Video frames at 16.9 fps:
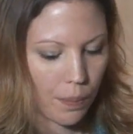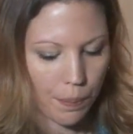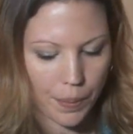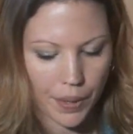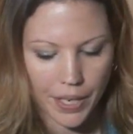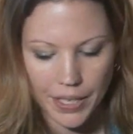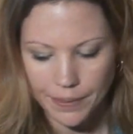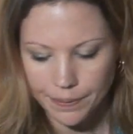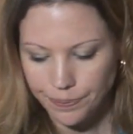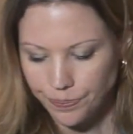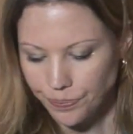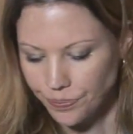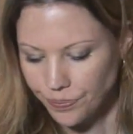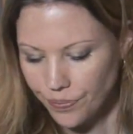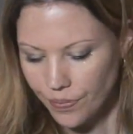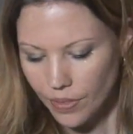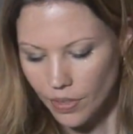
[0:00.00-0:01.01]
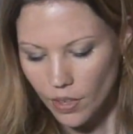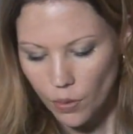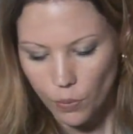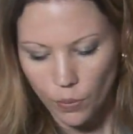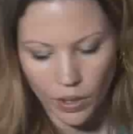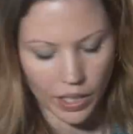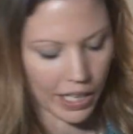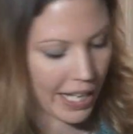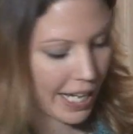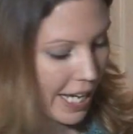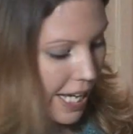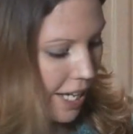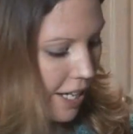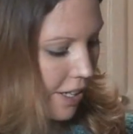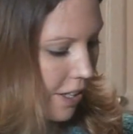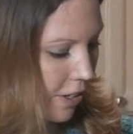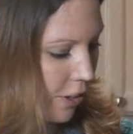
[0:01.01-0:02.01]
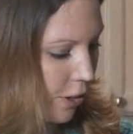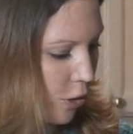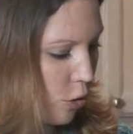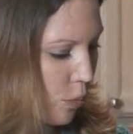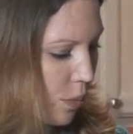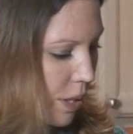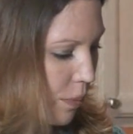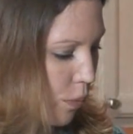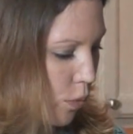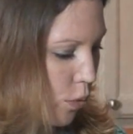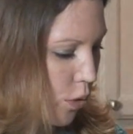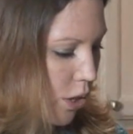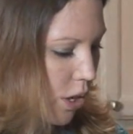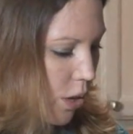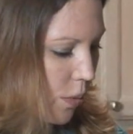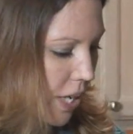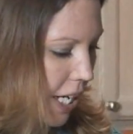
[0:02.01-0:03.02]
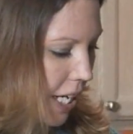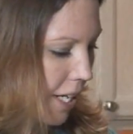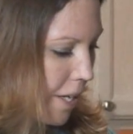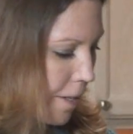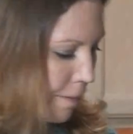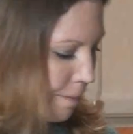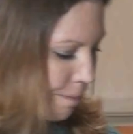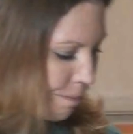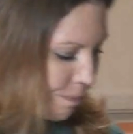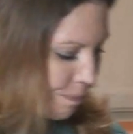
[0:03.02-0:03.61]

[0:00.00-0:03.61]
But we're going to add a little bit more oregano.